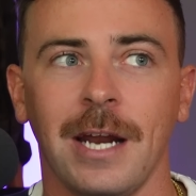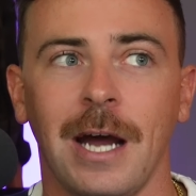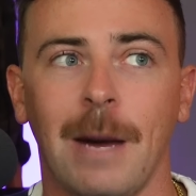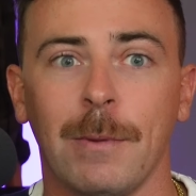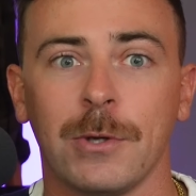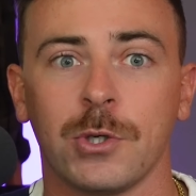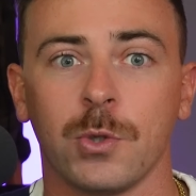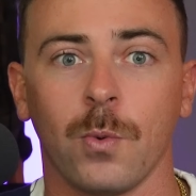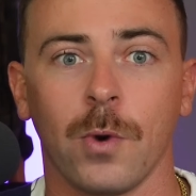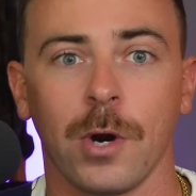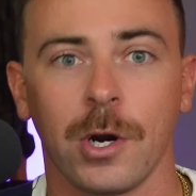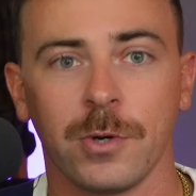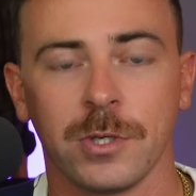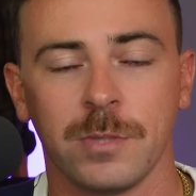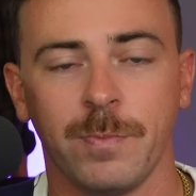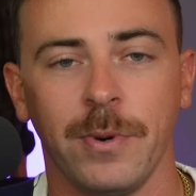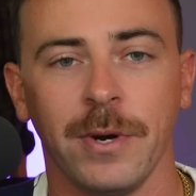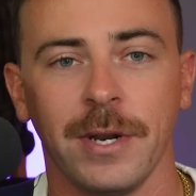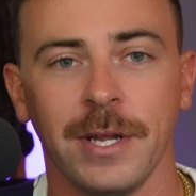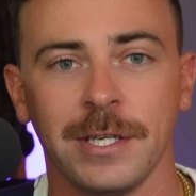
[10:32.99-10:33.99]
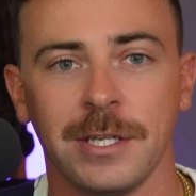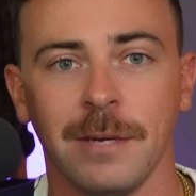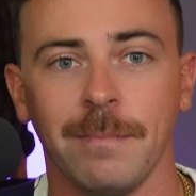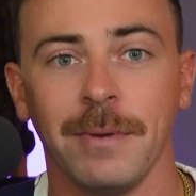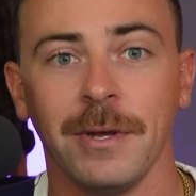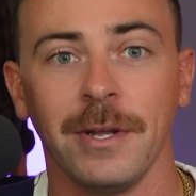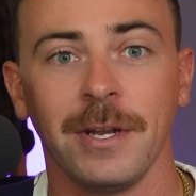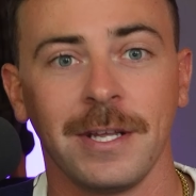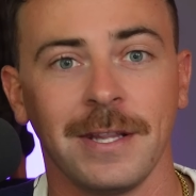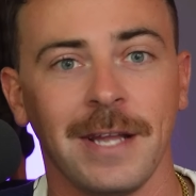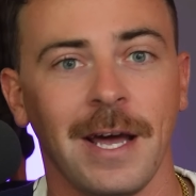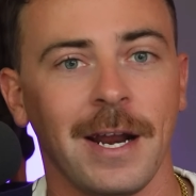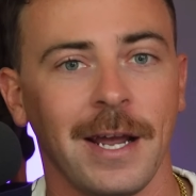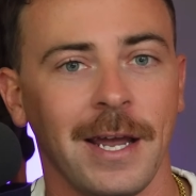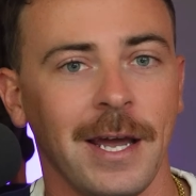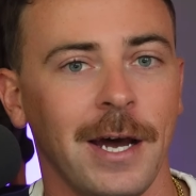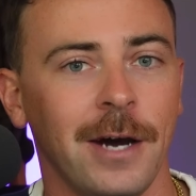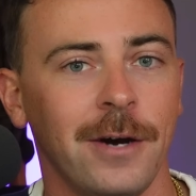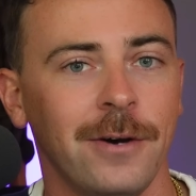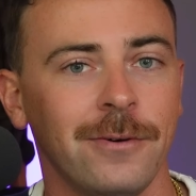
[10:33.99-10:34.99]
and how much work was put into building that
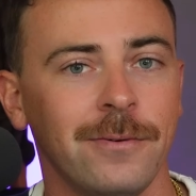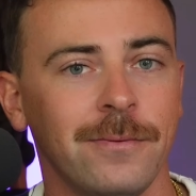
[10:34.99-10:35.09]
account.